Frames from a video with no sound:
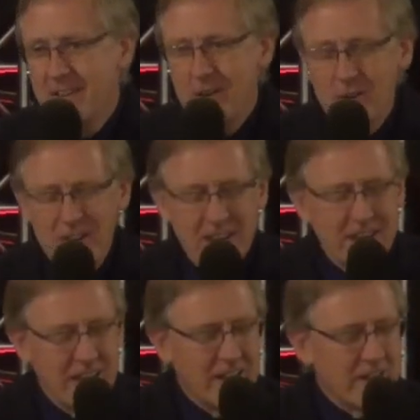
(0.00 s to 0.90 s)
you know.
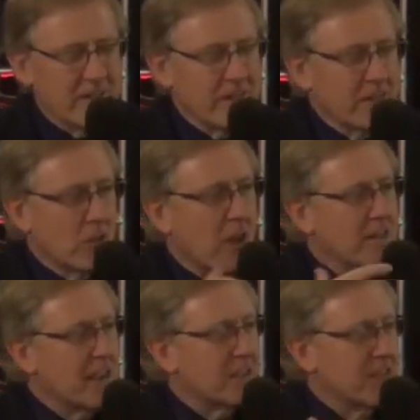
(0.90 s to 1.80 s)
A lot
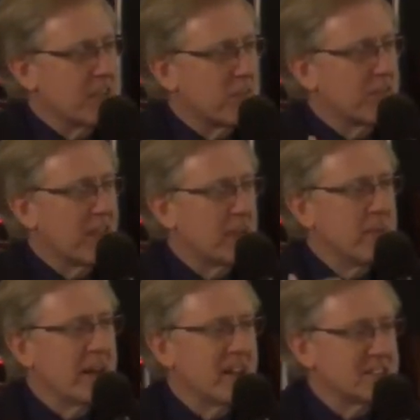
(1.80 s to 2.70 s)
of nice things were said
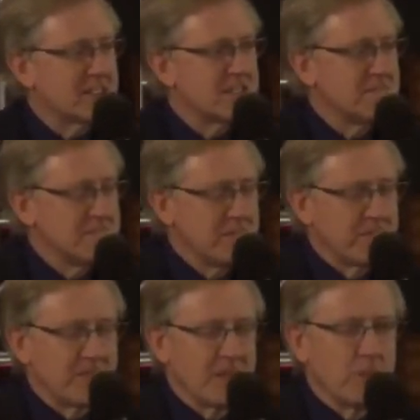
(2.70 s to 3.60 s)
about us.
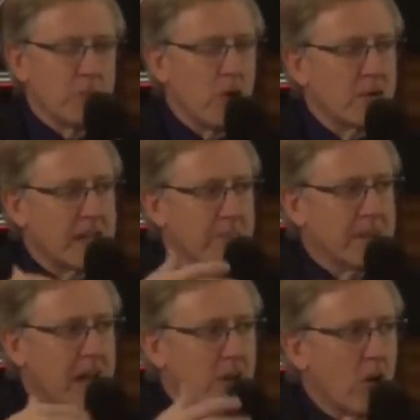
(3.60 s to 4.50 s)
Paul
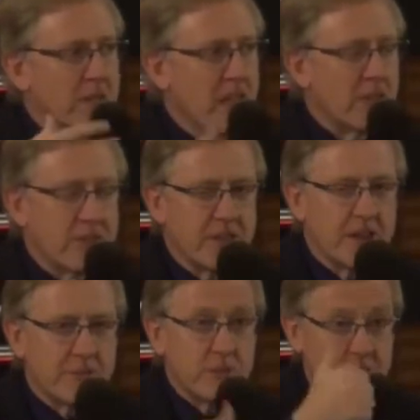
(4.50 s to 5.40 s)
kept out all the other
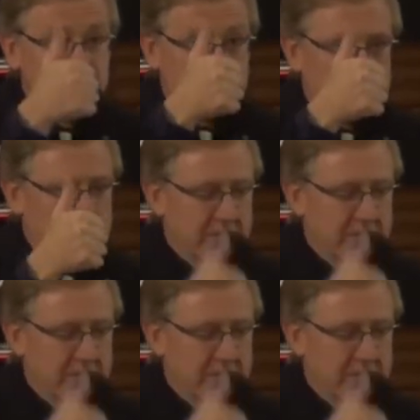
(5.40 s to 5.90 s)
stuff, which,